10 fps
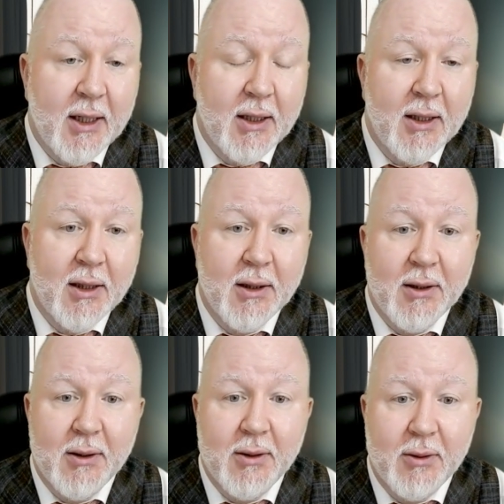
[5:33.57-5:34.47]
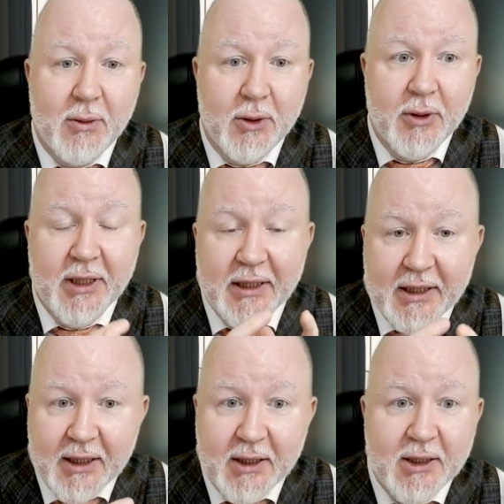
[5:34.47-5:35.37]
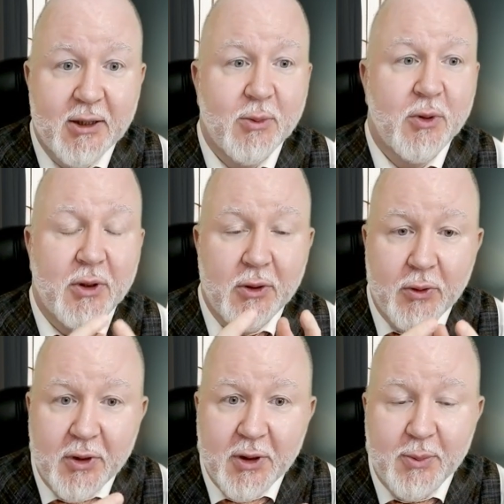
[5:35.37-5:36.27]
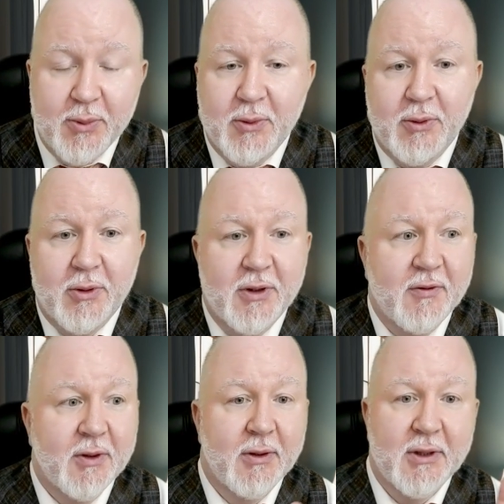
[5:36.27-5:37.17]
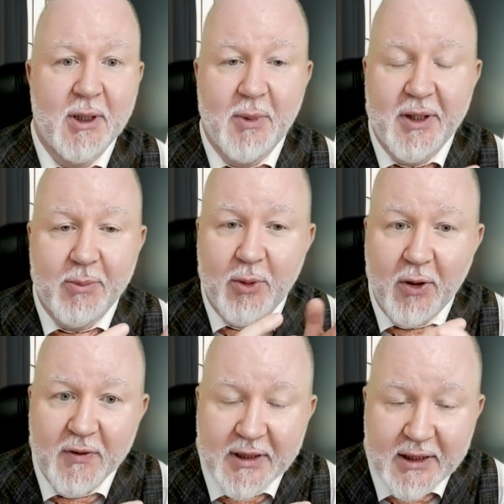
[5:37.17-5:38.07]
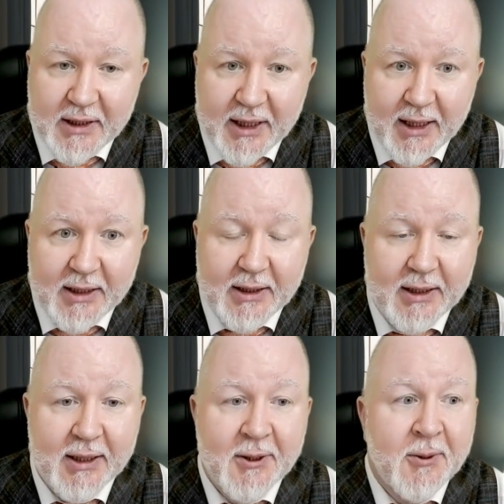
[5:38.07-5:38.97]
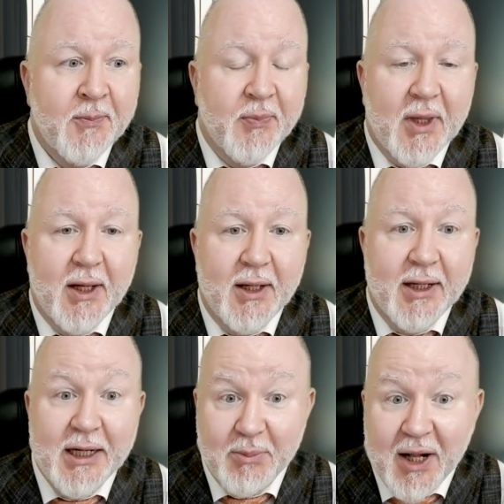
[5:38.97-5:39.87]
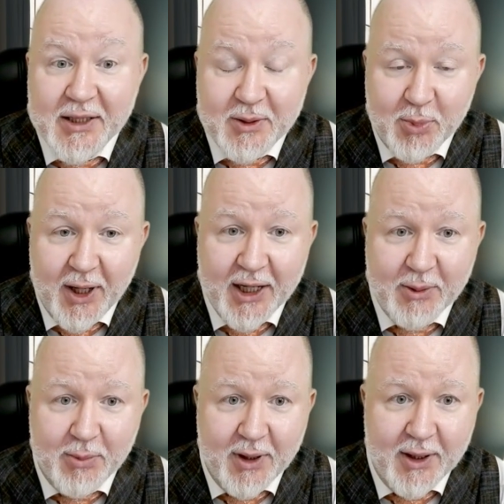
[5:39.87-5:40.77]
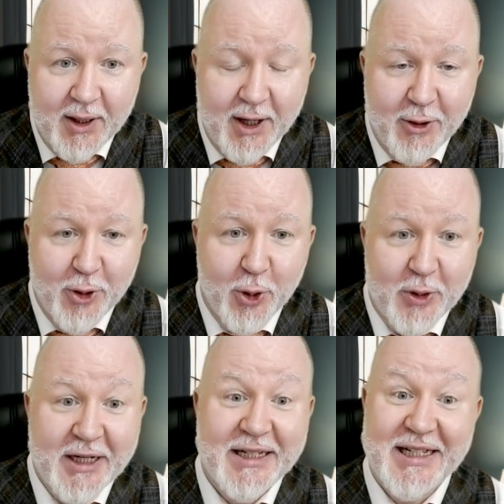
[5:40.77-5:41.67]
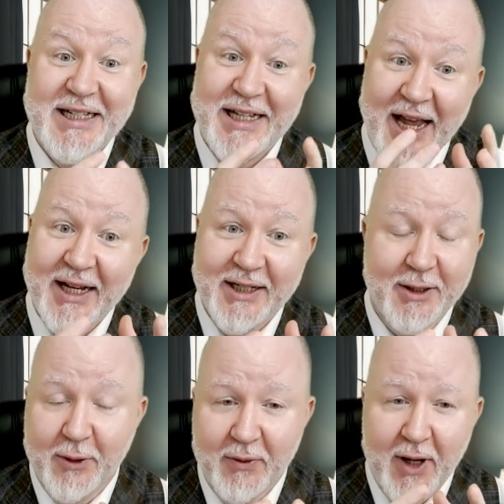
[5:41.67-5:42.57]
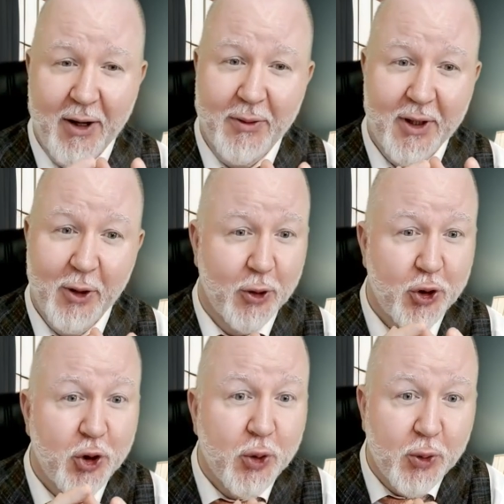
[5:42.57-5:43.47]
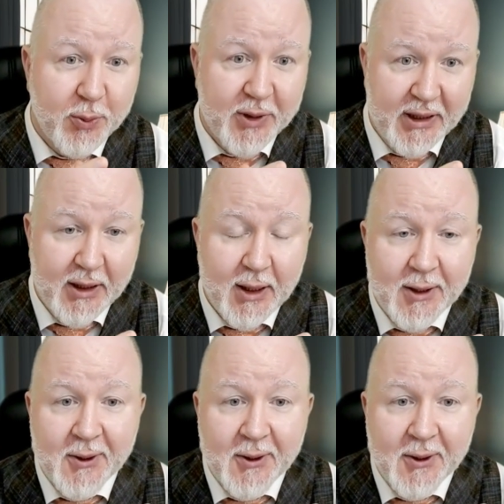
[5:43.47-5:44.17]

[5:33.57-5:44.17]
or United Kingdom or Europe or even some other province in Canada, again multiplied by our own understanding of how the law should be,